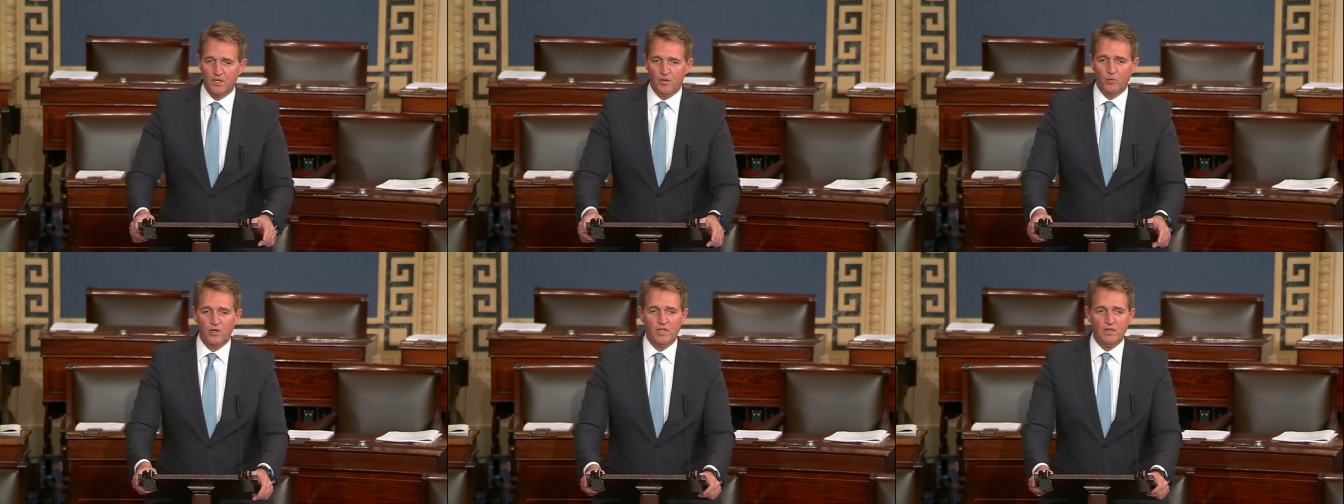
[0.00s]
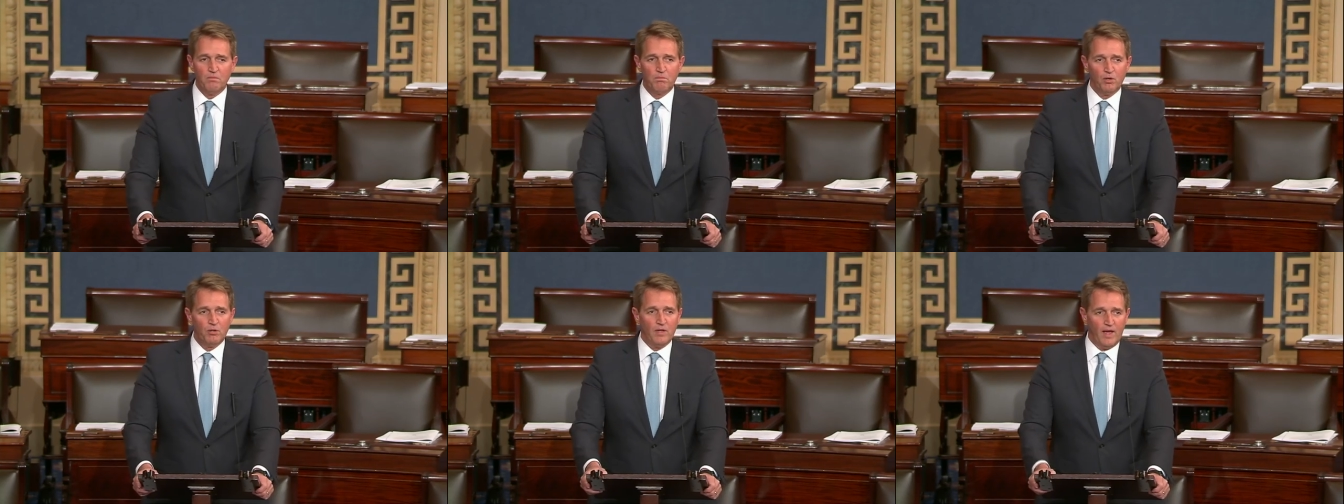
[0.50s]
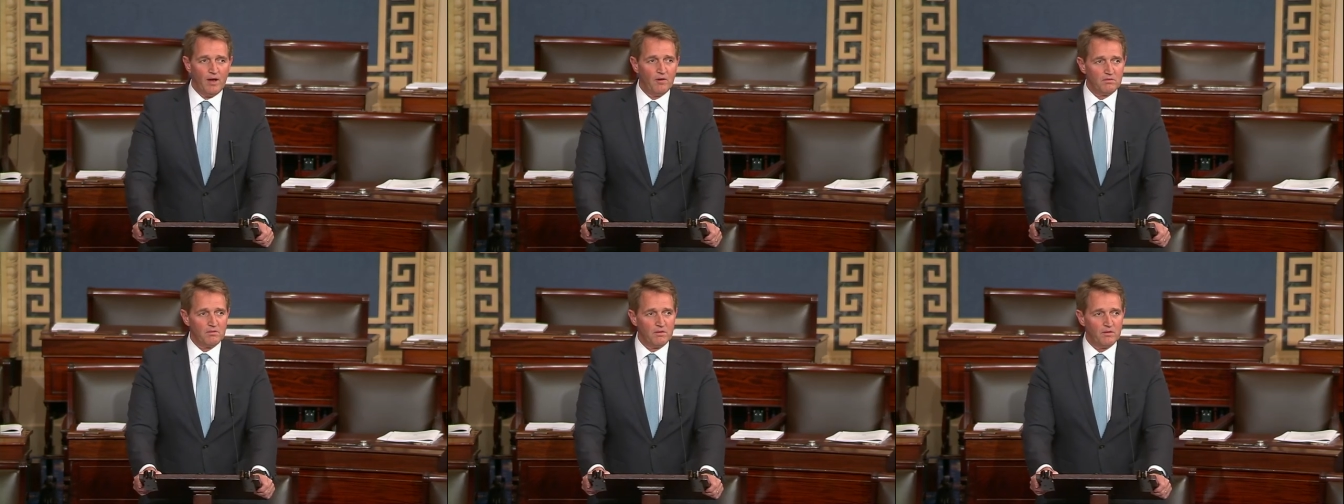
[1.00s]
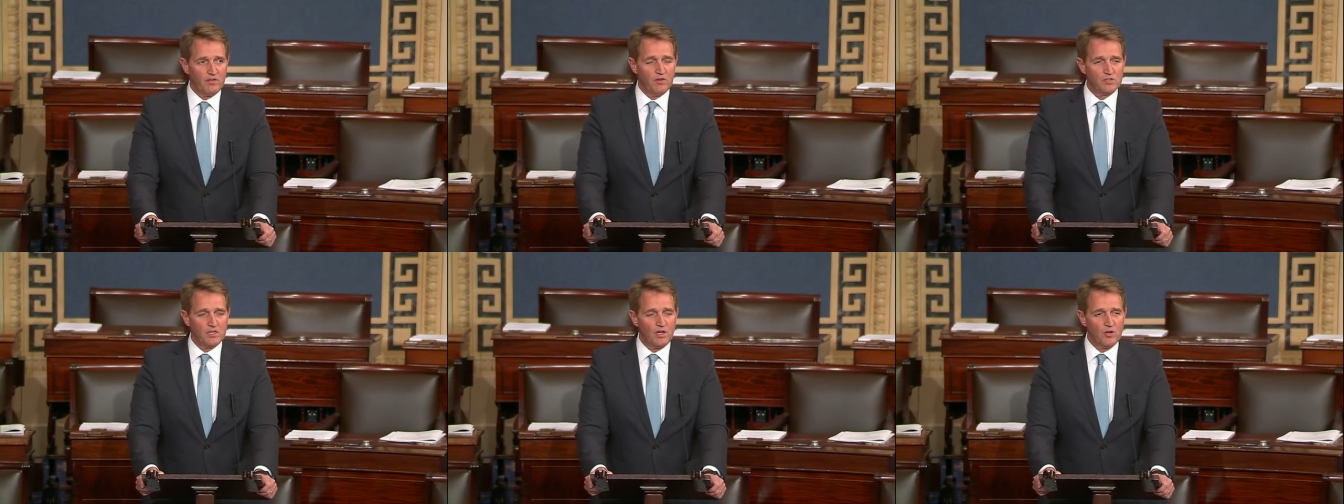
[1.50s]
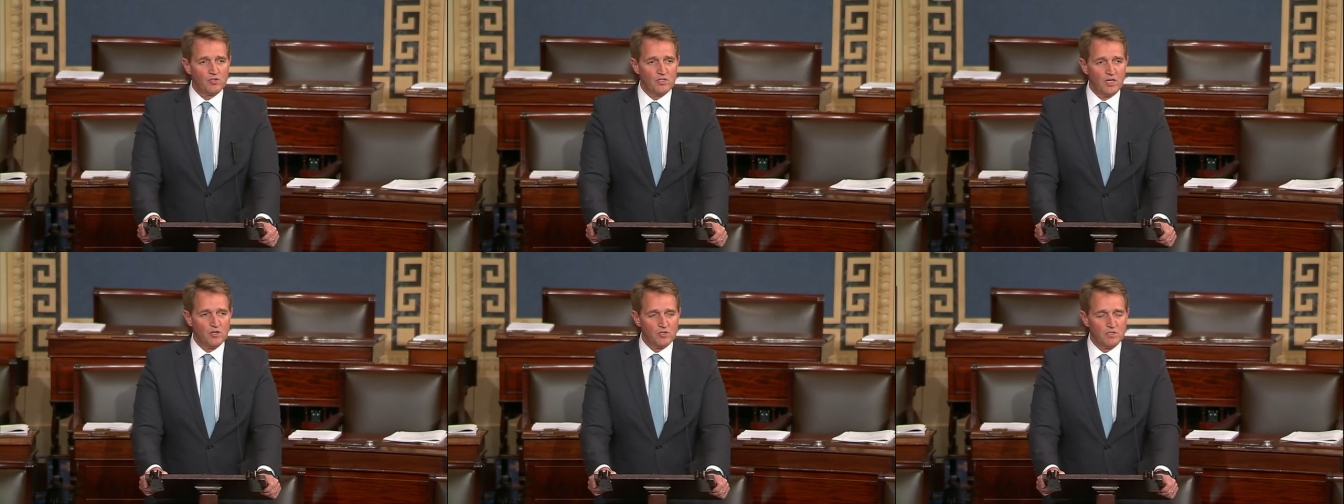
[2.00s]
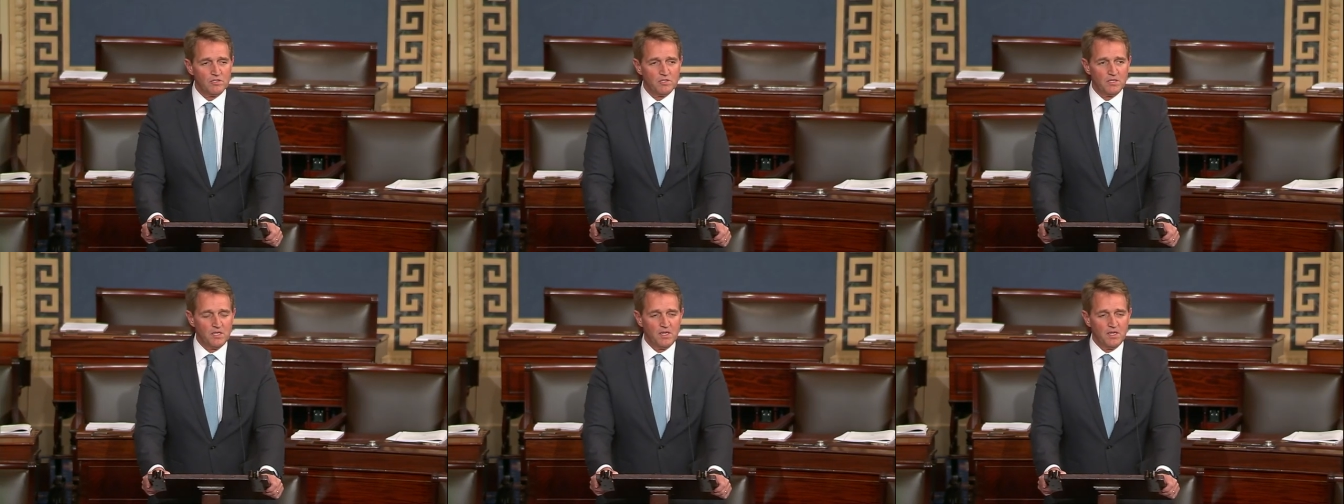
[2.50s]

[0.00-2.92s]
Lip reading: We pulled out of those negotiations,